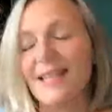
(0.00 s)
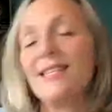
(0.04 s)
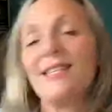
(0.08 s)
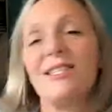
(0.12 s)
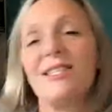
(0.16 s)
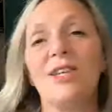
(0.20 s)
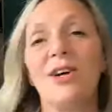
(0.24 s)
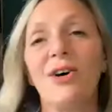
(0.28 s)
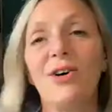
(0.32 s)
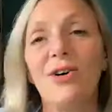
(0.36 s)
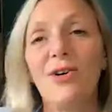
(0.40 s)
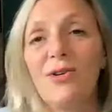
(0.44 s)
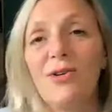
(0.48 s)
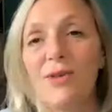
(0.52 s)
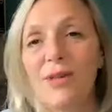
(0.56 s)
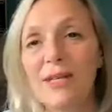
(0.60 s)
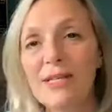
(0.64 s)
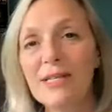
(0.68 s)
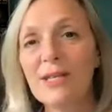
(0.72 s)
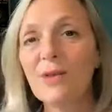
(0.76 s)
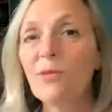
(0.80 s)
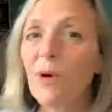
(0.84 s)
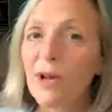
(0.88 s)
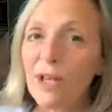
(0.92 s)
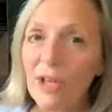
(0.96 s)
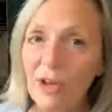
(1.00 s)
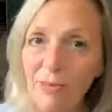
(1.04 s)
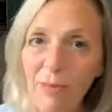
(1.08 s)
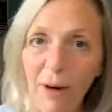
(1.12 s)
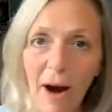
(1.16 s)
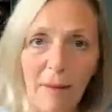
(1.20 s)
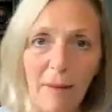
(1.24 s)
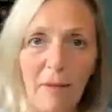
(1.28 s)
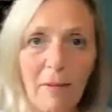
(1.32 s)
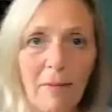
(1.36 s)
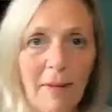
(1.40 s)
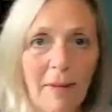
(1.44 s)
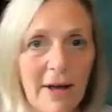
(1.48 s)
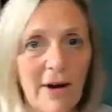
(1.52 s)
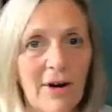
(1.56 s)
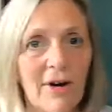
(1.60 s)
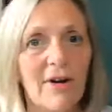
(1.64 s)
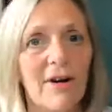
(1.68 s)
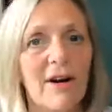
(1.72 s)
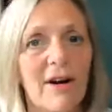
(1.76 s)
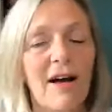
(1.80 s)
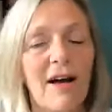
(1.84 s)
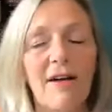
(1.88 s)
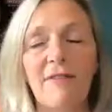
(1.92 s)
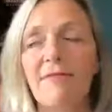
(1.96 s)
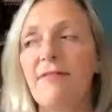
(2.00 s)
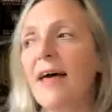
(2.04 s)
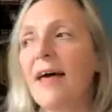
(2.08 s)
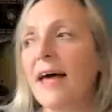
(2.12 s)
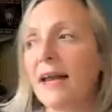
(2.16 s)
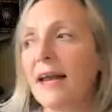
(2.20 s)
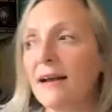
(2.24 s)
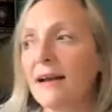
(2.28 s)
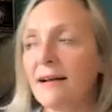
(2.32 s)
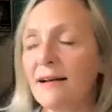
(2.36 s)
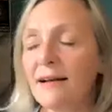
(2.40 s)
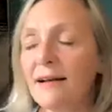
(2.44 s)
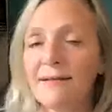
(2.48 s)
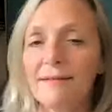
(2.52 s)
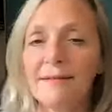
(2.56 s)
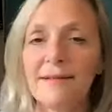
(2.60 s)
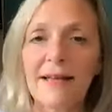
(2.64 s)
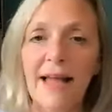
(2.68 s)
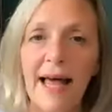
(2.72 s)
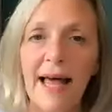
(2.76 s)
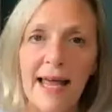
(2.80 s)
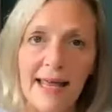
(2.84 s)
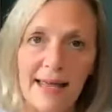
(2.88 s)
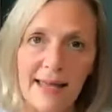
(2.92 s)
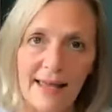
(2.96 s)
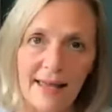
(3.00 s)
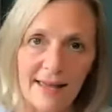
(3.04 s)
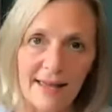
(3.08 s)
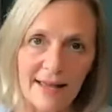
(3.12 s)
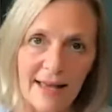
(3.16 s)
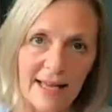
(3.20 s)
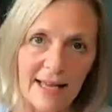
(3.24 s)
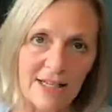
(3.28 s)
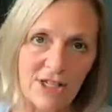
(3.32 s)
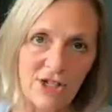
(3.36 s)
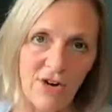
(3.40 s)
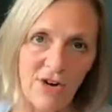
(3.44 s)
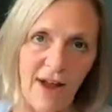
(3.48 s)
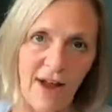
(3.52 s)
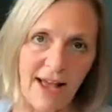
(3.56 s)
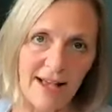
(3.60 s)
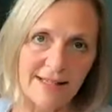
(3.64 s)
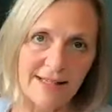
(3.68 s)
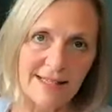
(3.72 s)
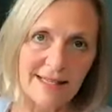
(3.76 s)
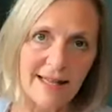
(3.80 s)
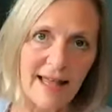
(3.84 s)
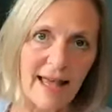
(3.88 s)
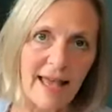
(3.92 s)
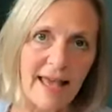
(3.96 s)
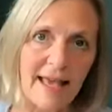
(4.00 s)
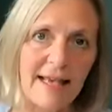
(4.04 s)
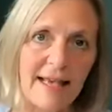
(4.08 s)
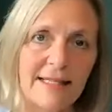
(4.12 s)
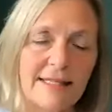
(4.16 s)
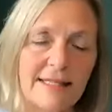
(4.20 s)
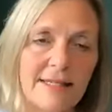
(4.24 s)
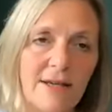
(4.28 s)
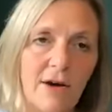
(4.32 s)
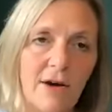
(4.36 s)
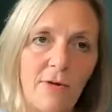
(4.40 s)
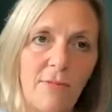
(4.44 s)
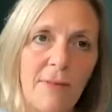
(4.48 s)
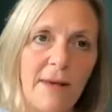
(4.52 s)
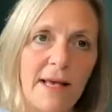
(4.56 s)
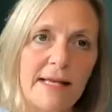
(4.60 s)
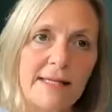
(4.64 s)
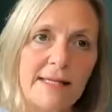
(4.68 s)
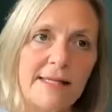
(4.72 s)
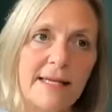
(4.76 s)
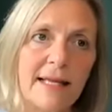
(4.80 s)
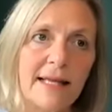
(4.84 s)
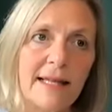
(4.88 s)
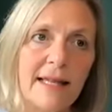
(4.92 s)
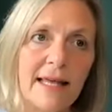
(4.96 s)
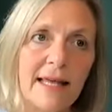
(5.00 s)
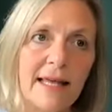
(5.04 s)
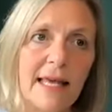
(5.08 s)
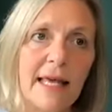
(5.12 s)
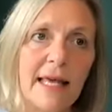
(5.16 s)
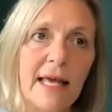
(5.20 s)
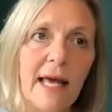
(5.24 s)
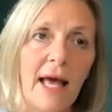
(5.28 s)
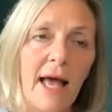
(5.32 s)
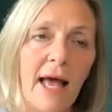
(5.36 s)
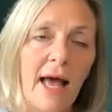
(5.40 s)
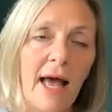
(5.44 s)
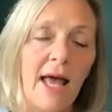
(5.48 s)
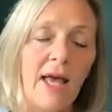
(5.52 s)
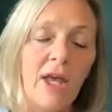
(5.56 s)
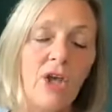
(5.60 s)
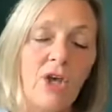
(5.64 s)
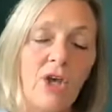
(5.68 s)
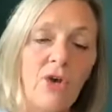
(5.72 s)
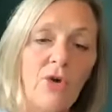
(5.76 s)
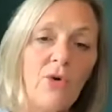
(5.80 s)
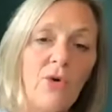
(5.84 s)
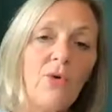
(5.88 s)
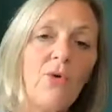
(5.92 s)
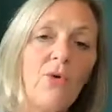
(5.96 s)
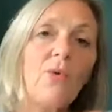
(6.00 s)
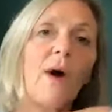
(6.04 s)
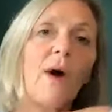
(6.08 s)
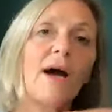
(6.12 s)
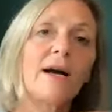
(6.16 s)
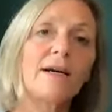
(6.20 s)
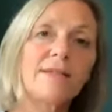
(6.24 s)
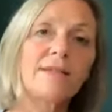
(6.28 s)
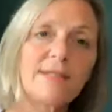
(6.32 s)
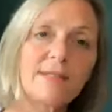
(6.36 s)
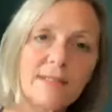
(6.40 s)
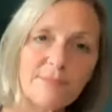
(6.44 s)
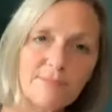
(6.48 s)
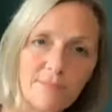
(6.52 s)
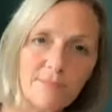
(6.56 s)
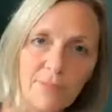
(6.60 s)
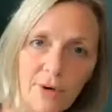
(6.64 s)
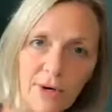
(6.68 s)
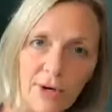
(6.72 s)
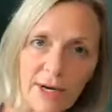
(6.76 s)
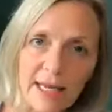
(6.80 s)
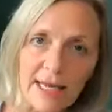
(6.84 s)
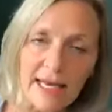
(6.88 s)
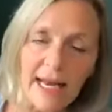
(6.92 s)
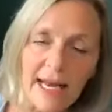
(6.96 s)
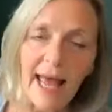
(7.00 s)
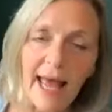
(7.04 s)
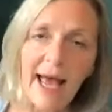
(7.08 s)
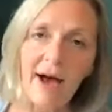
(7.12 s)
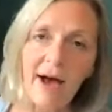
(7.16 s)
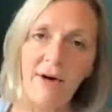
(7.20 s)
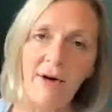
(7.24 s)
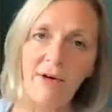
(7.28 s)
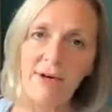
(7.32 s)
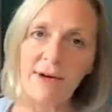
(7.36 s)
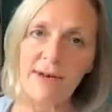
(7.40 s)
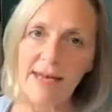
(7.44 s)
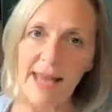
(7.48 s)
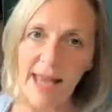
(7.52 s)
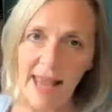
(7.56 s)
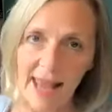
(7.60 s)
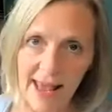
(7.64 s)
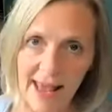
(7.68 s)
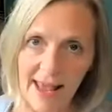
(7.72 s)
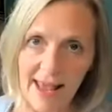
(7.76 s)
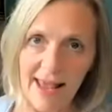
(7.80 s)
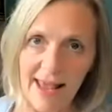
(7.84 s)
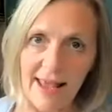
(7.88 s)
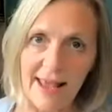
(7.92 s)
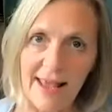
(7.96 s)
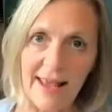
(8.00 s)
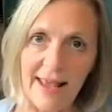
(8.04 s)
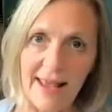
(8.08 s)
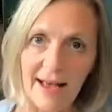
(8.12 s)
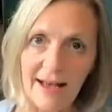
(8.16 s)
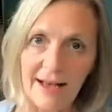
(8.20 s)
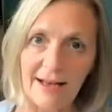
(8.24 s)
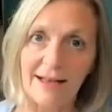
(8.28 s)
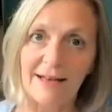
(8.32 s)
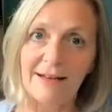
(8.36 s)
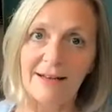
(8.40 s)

So this is the one you probably heard of, that like attracts like. So basically, you are putting out a